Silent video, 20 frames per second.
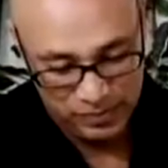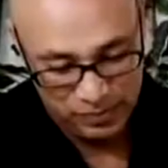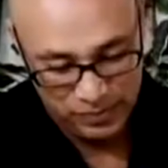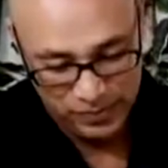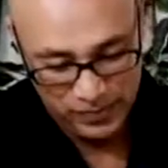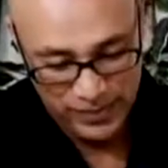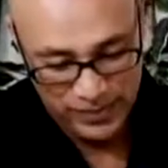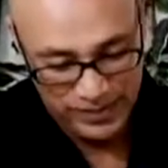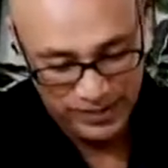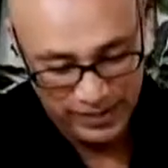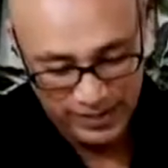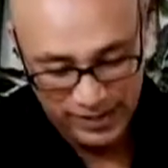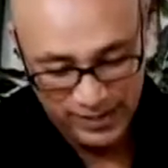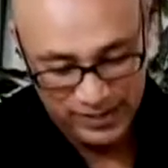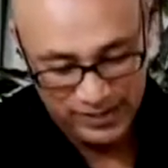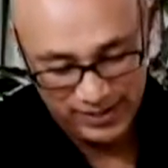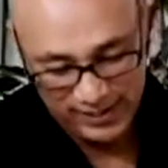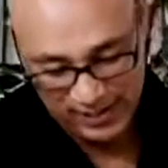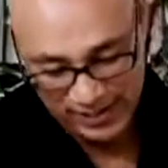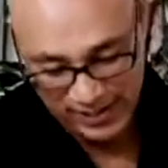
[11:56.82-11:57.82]
many
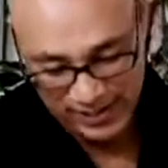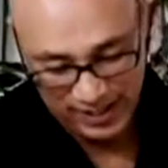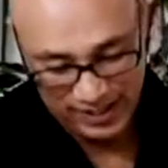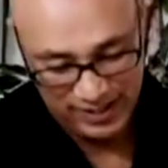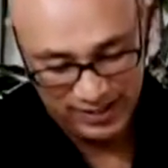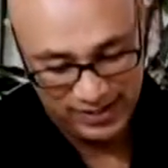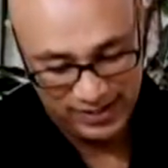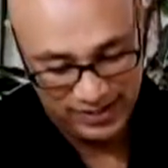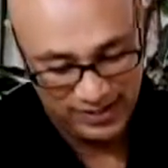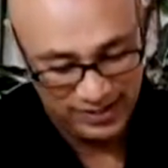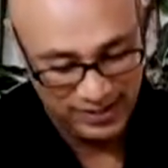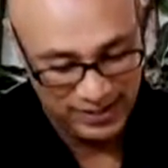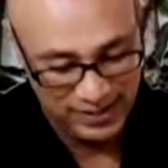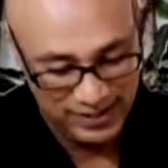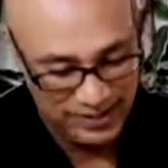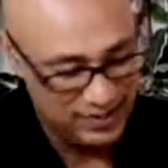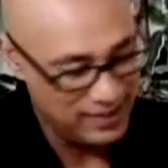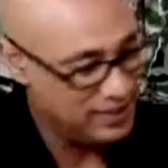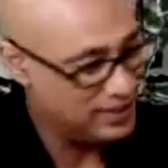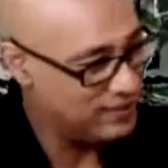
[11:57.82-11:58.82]
lists that's
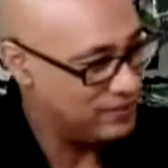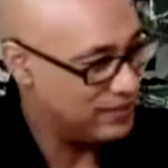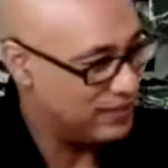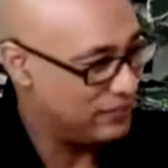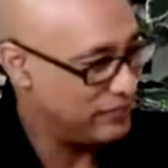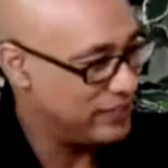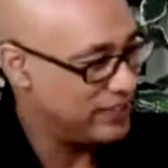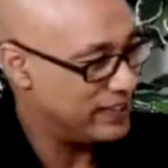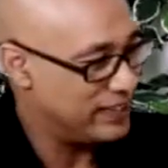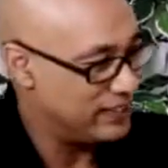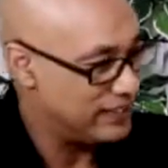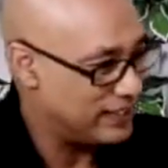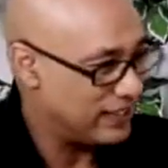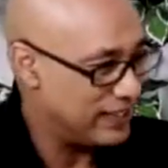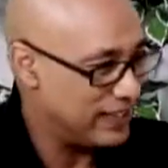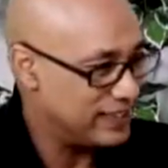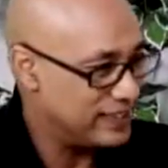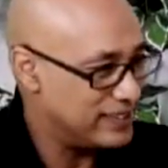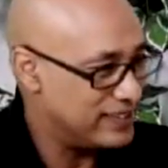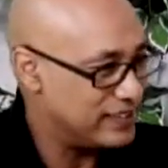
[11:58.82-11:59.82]
in the reading that
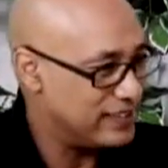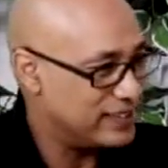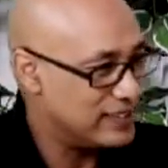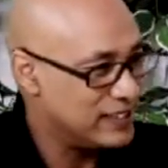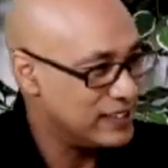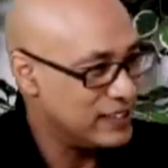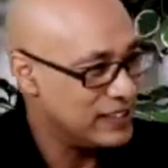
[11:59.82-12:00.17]
I did.